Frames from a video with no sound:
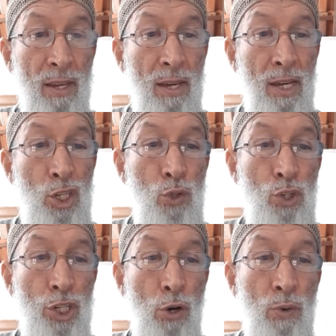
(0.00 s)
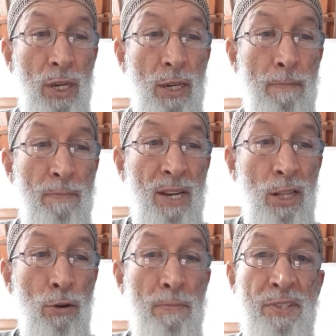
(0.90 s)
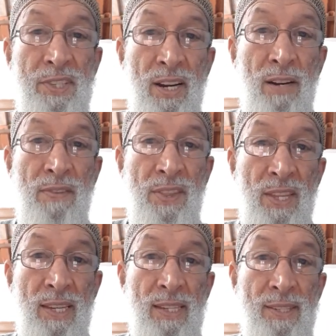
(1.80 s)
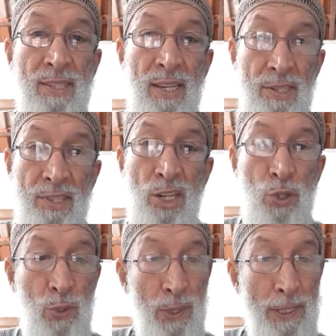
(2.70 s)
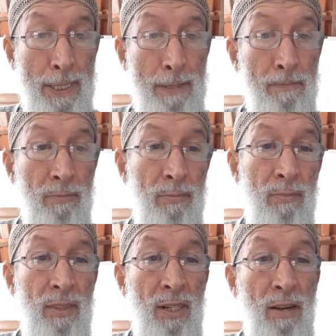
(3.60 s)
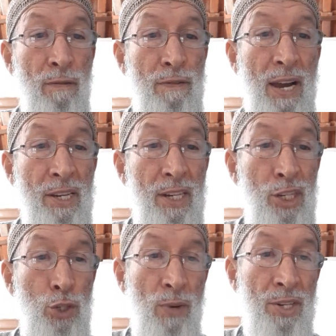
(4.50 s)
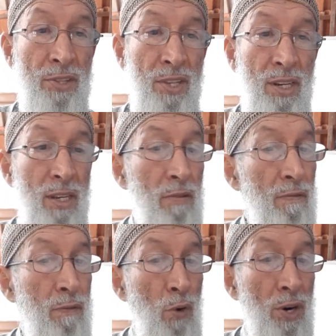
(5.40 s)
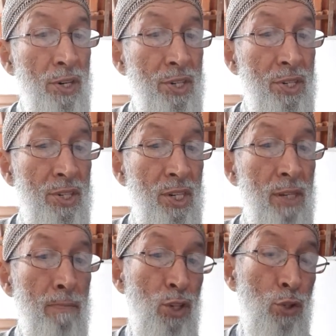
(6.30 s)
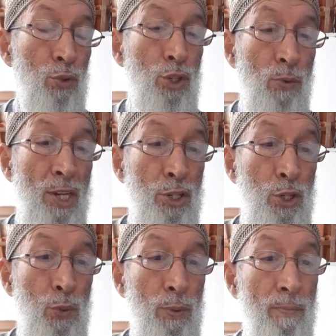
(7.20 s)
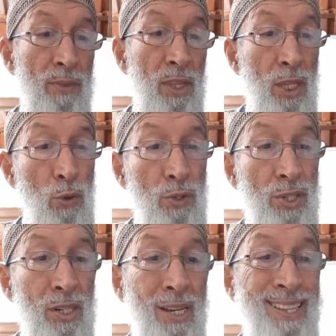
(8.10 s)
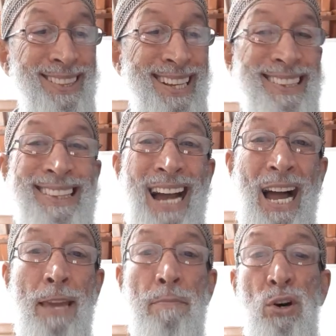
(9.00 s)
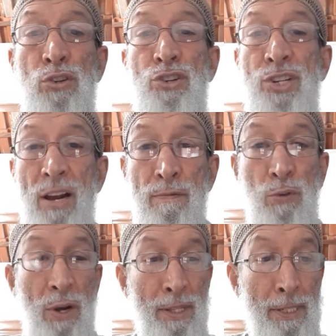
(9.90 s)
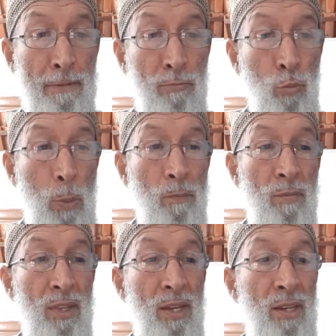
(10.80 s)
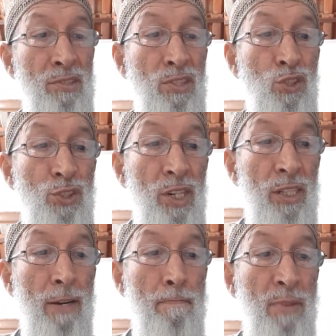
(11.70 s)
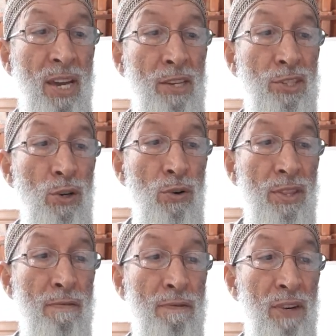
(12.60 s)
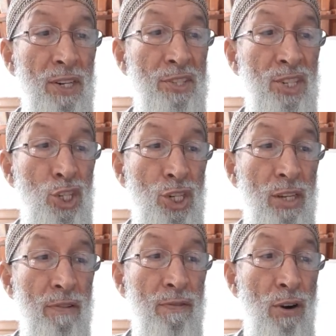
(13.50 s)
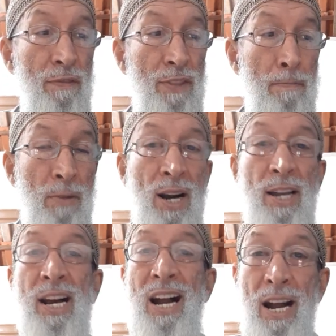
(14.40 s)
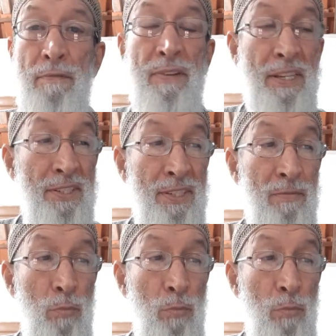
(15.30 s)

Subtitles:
and you shall keep and observe these statutes. Vayikra 23, 14 to 22. Note, the time of Shavuot is strictly based on the first sheaf of the barley harvest.